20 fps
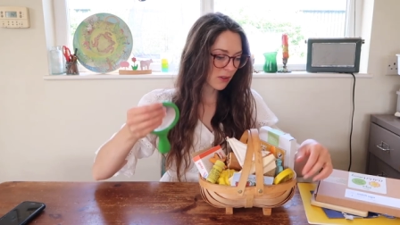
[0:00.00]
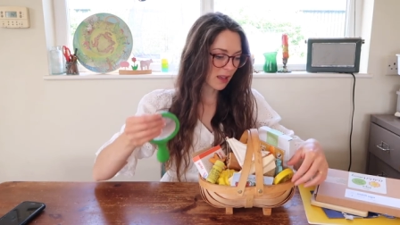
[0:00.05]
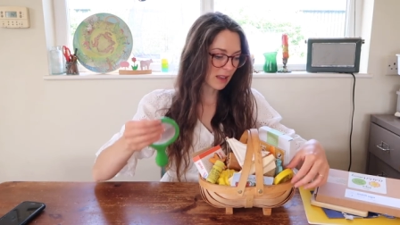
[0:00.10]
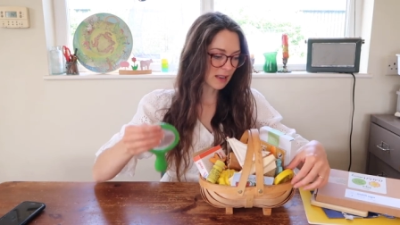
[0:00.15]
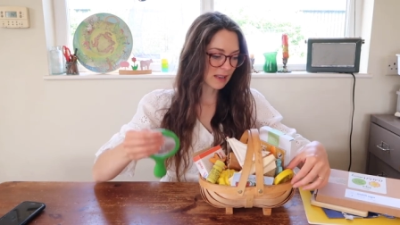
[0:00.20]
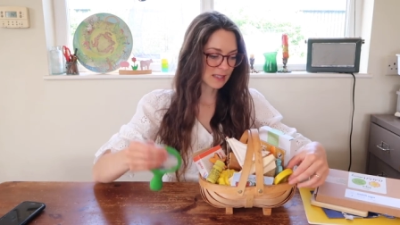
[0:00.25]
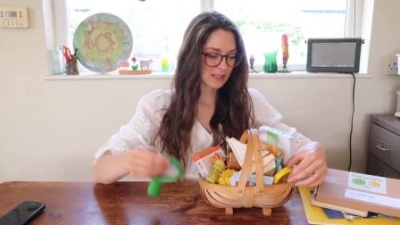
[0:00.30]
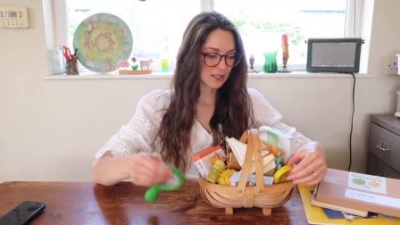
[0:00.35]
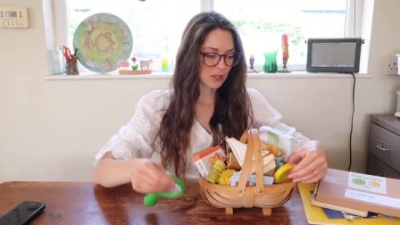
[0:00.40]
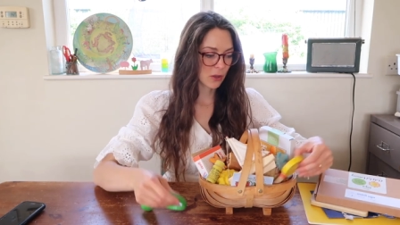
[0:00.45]

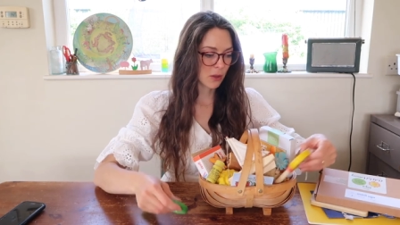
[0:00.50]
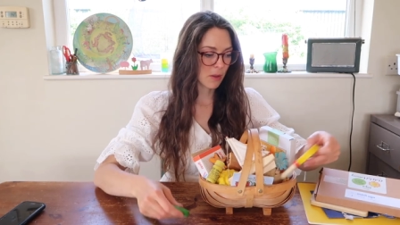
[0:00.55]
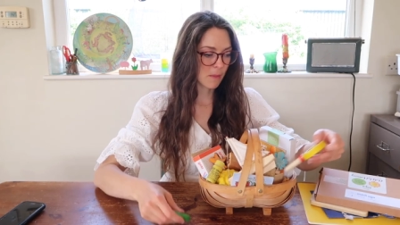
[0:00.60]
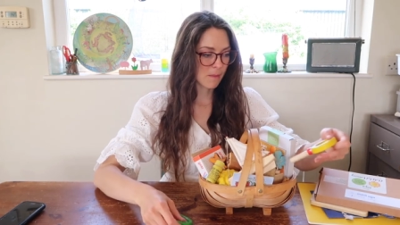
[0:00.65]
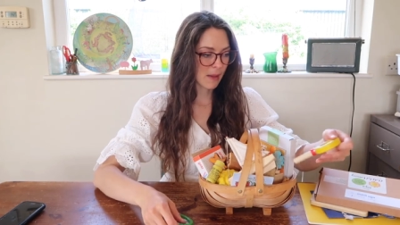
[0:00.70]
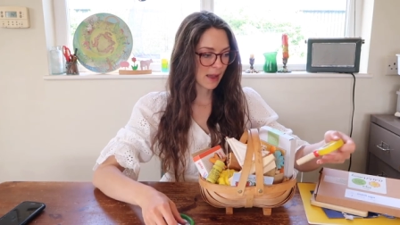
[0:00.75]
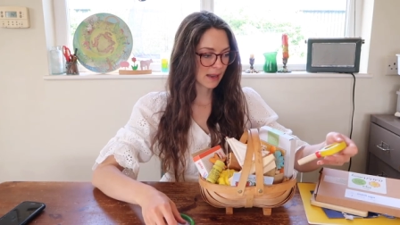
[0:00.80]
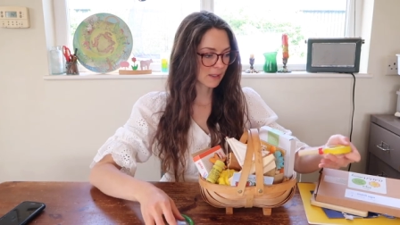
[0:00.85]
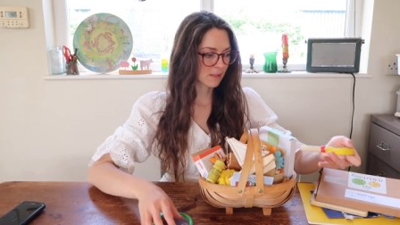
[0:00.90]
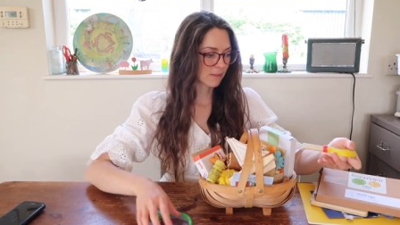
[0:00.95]
little
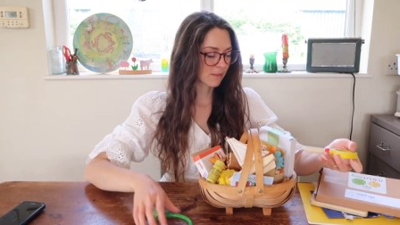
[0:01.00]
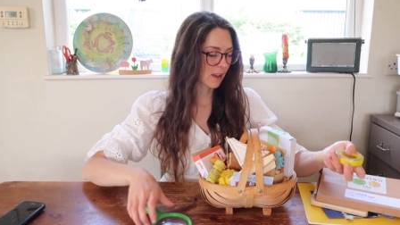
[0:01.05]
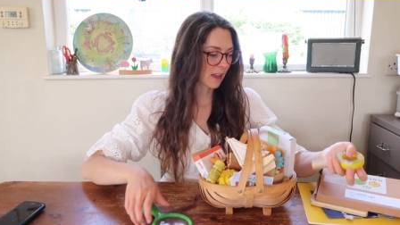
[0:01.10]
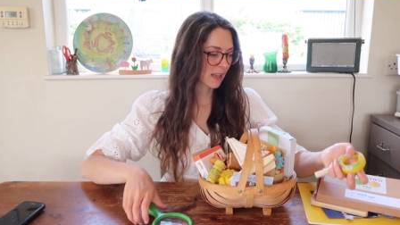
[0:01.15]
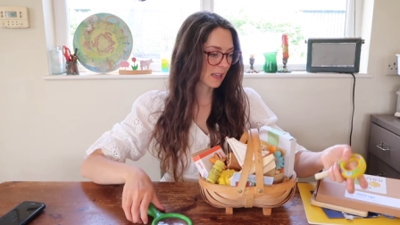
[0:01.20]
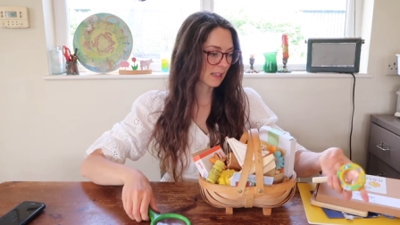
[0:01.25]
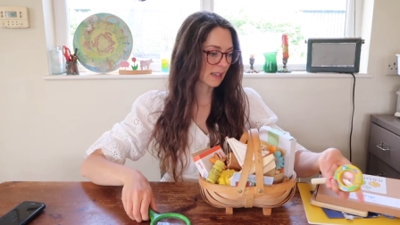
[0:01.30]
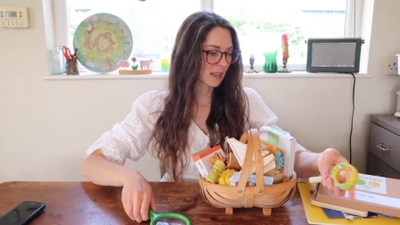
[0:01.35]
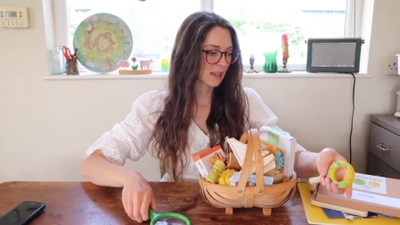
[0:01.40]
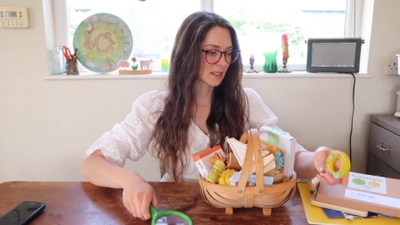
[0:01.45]

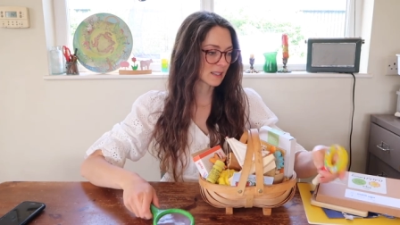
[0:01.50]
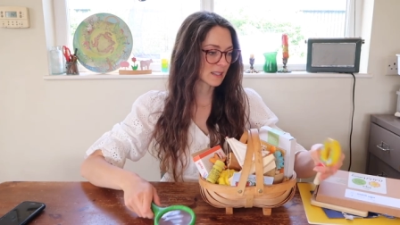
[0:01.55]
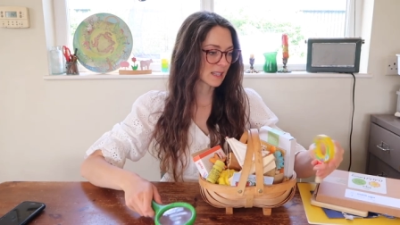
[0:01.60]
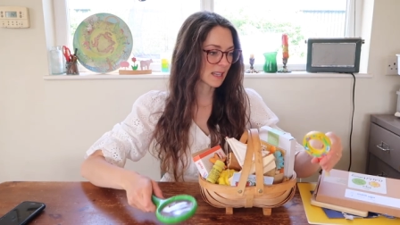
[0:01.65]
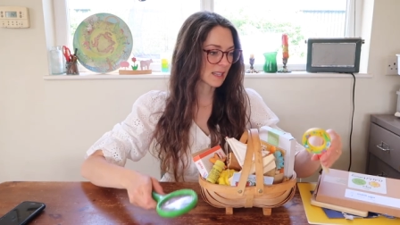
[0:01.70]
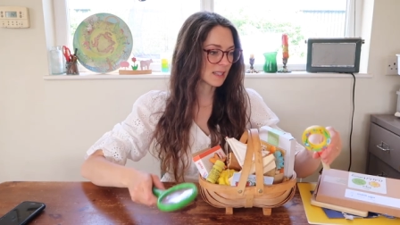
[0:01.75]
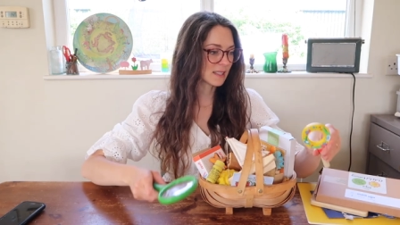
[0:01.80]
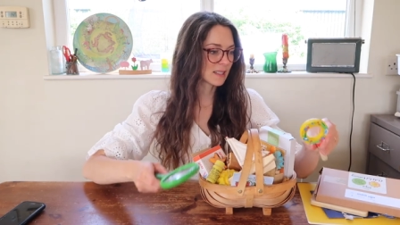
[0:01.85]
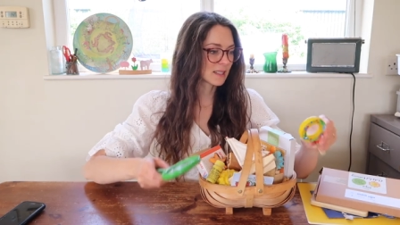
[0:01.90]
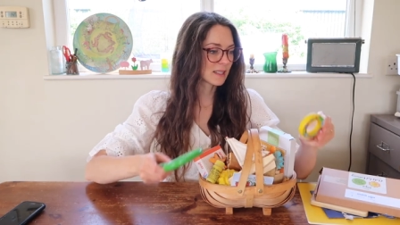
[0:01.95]
magnifying
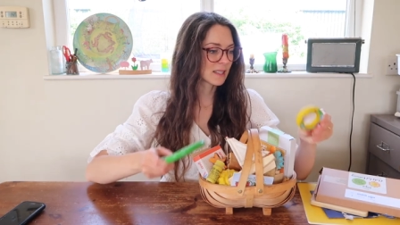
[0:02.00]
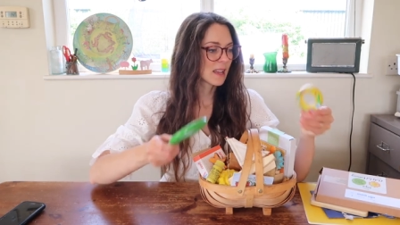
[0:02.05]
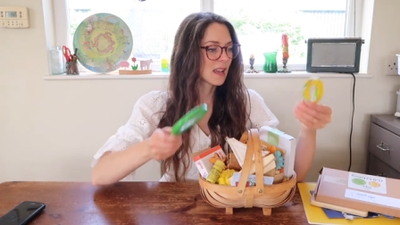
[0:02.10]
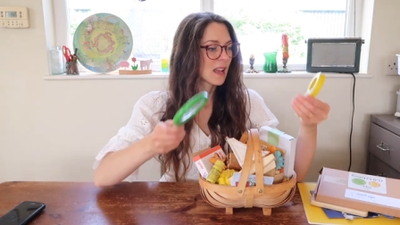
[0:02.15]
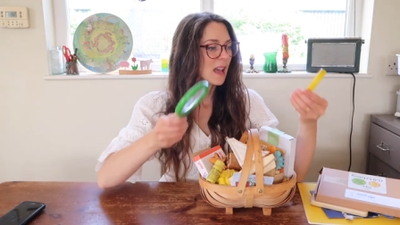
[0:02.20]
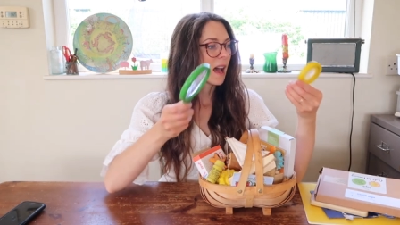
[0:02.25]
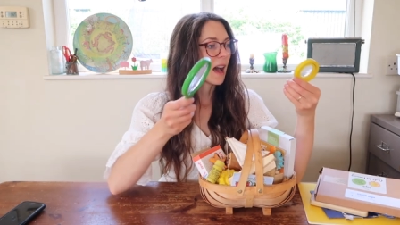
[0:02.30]
glasses.